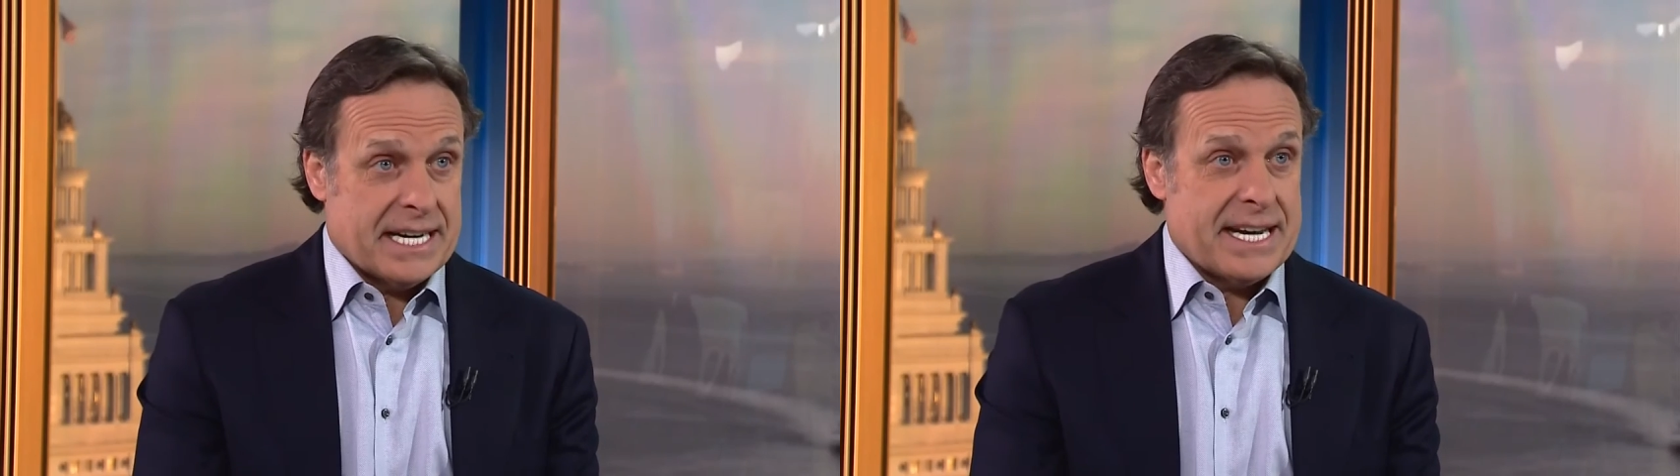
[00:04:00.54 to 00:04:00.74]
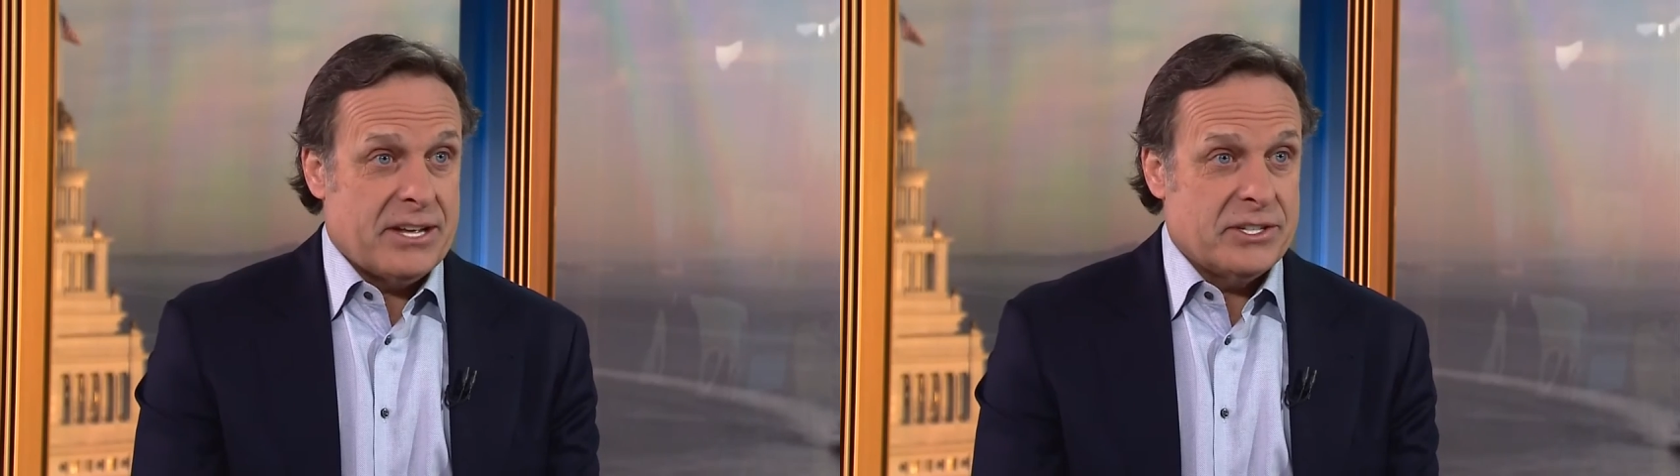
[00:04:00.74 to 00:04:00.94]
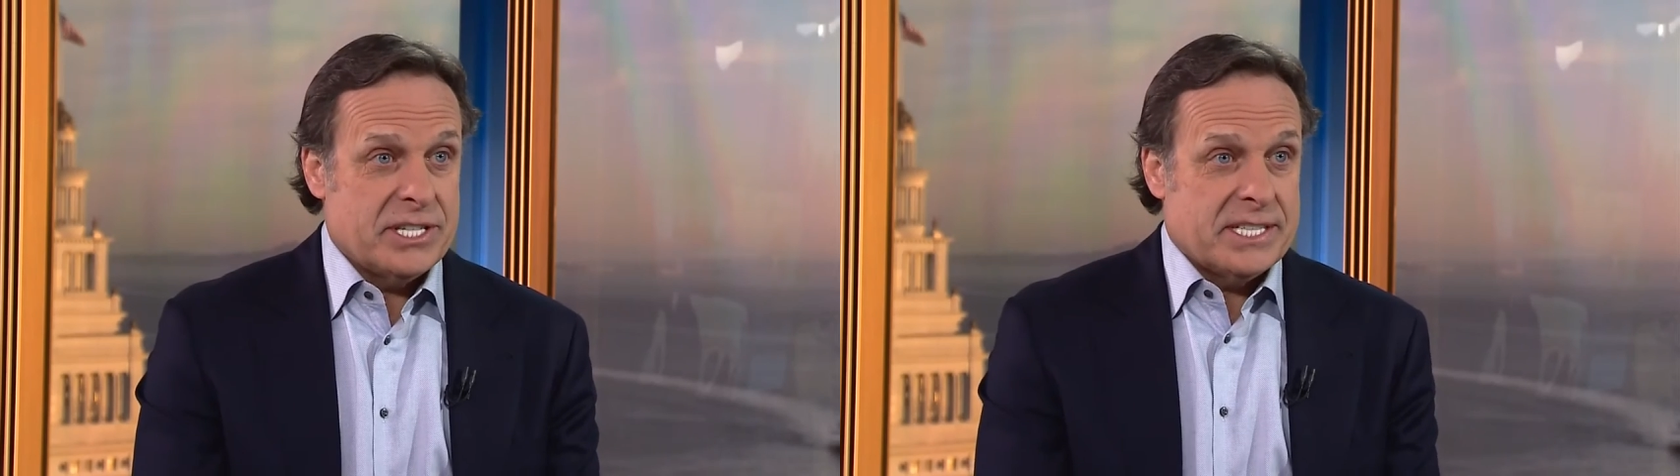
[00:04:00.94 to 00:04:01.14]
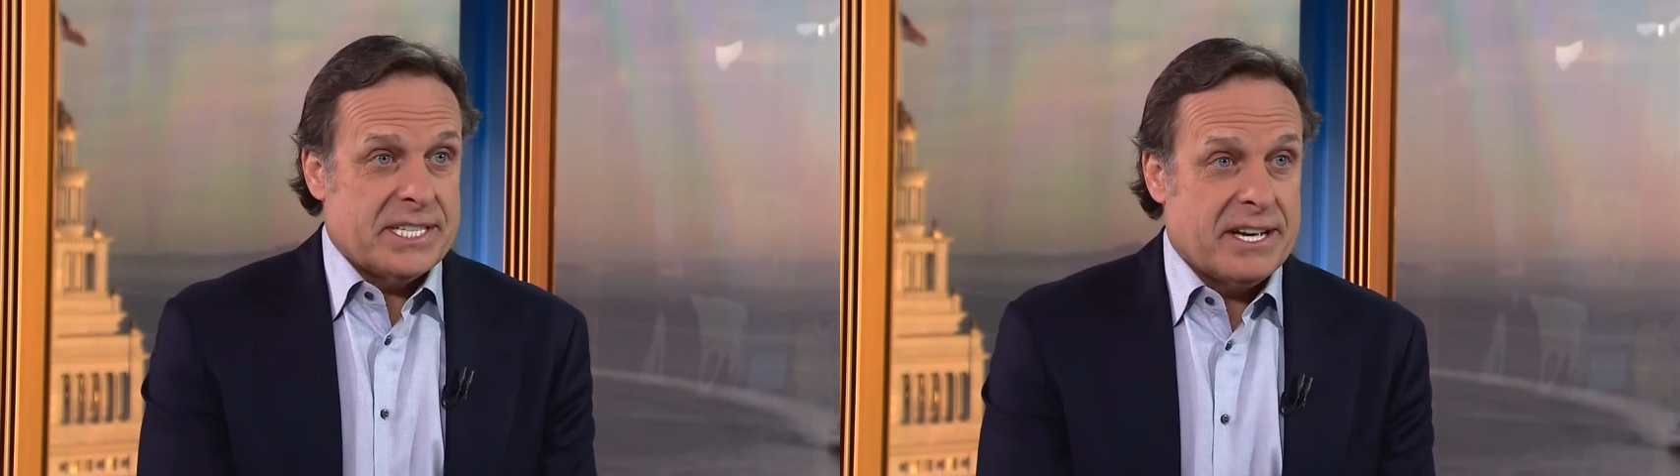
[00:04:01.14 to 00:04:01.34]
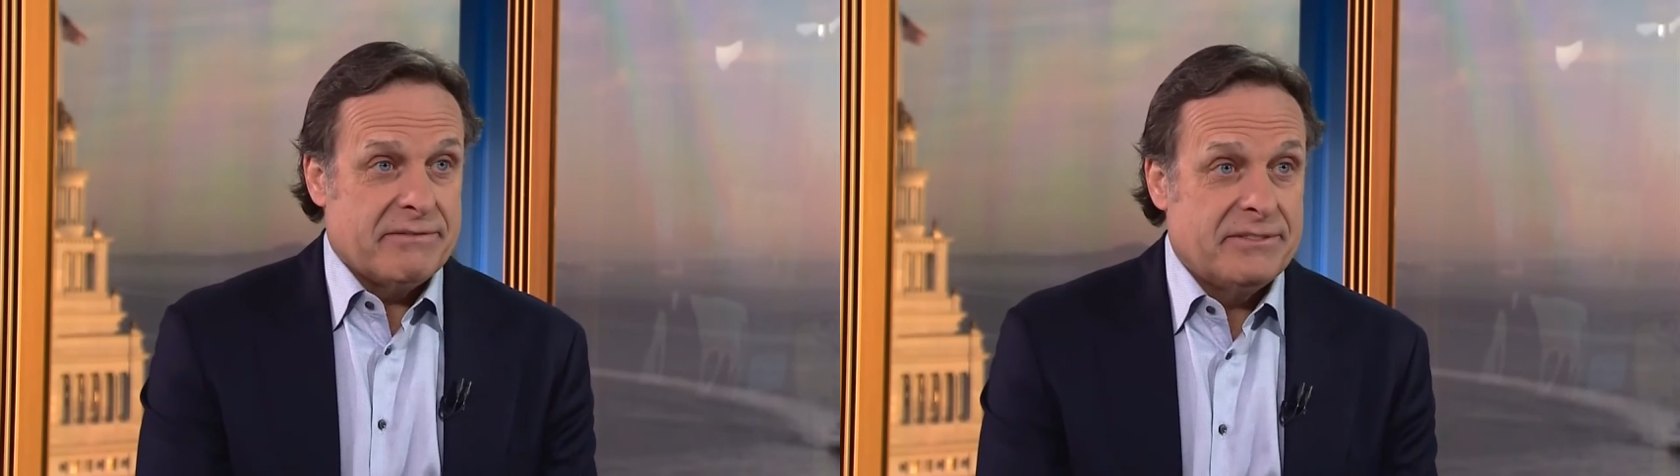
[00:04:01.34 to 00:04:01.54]
technology
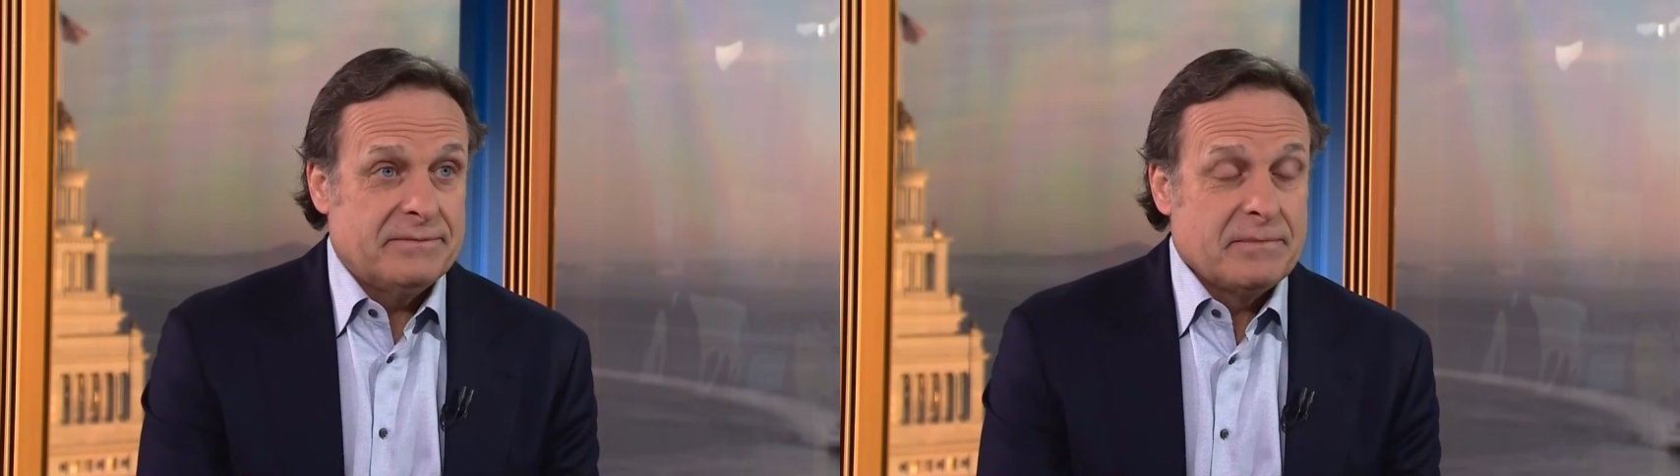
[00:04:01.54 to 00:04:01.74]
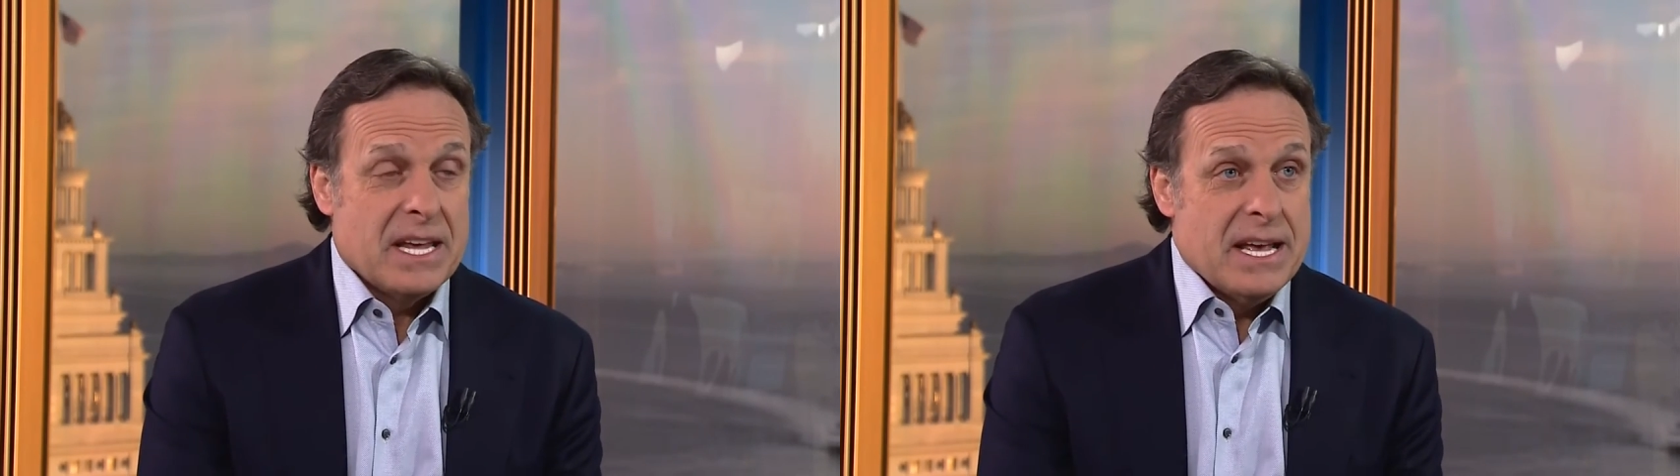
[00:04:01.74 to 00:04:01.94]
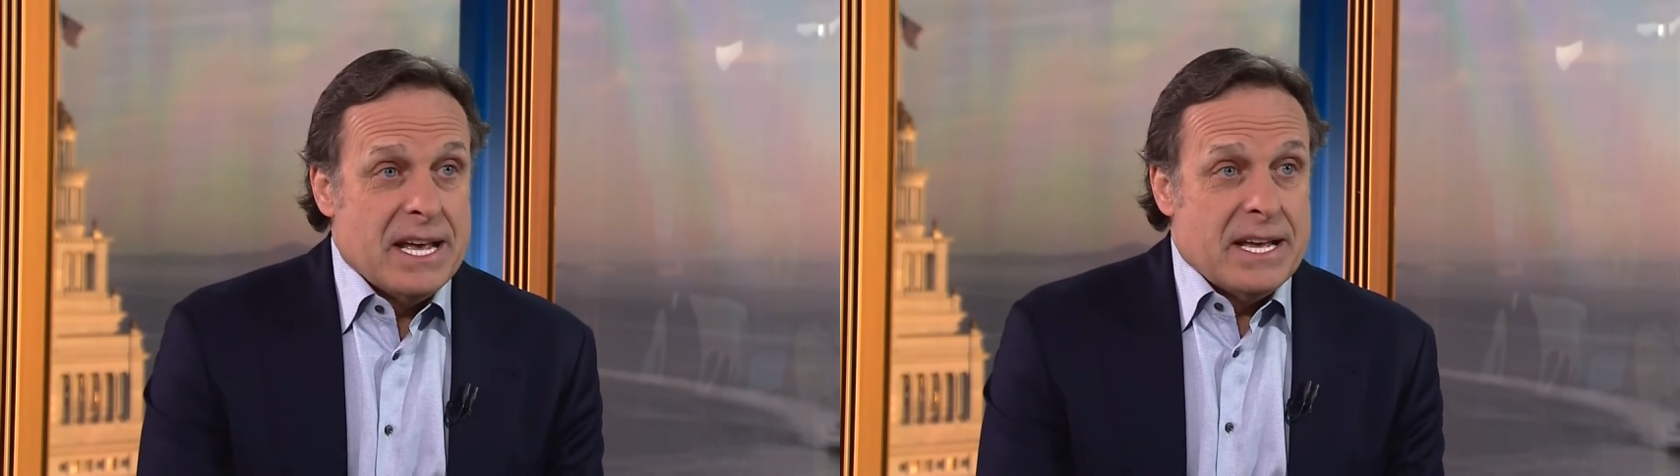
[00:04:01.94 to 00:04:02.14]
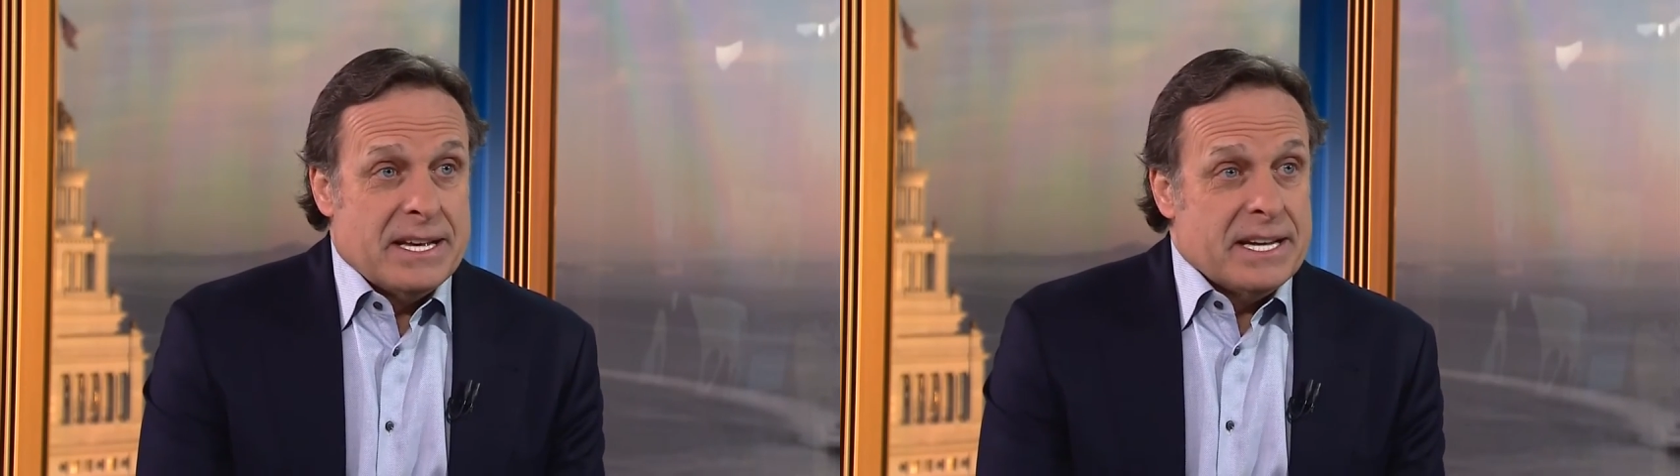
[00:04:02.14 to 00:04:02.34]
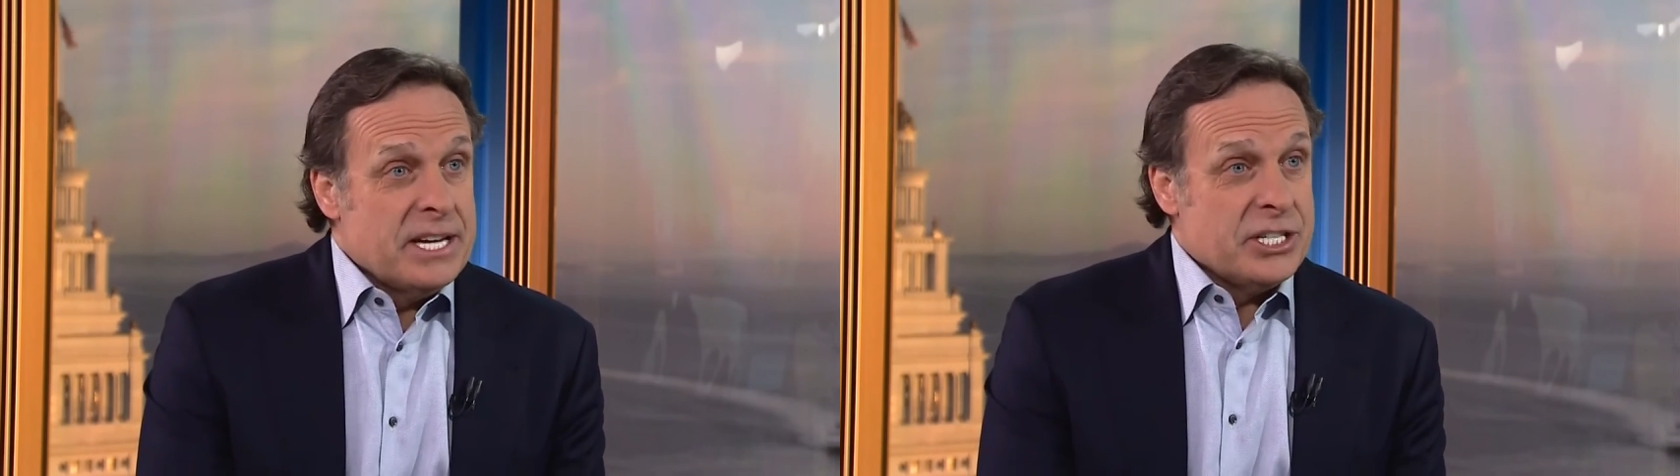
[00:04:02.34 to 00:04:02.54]
itself. Okay.
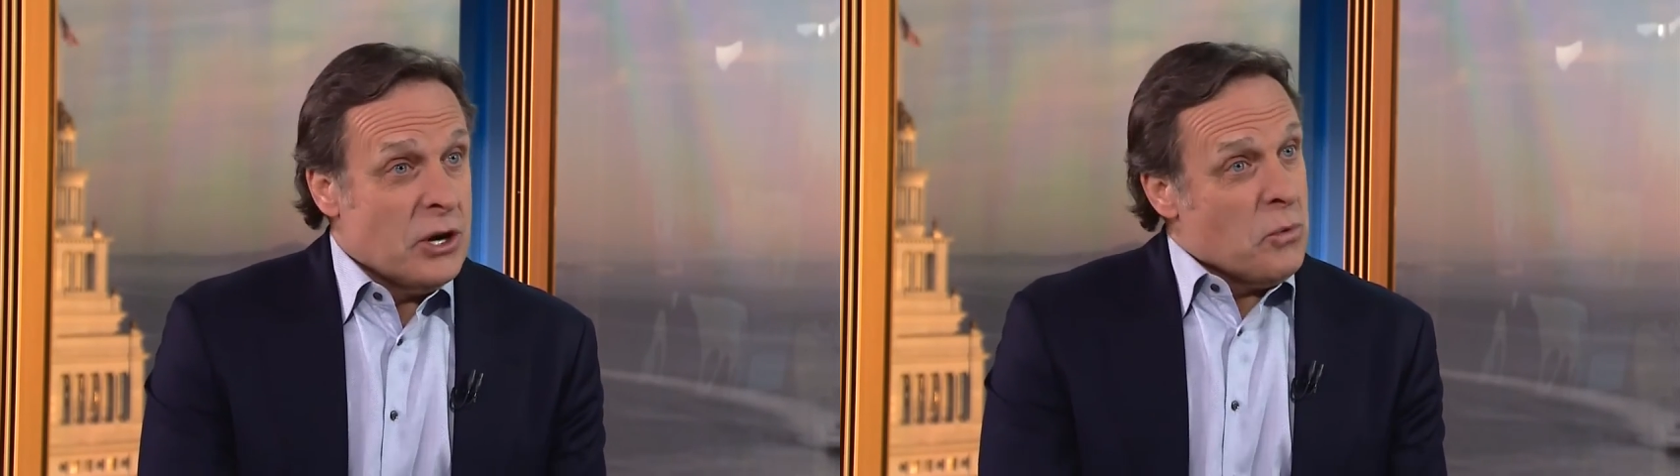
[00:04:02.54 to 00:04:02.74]
So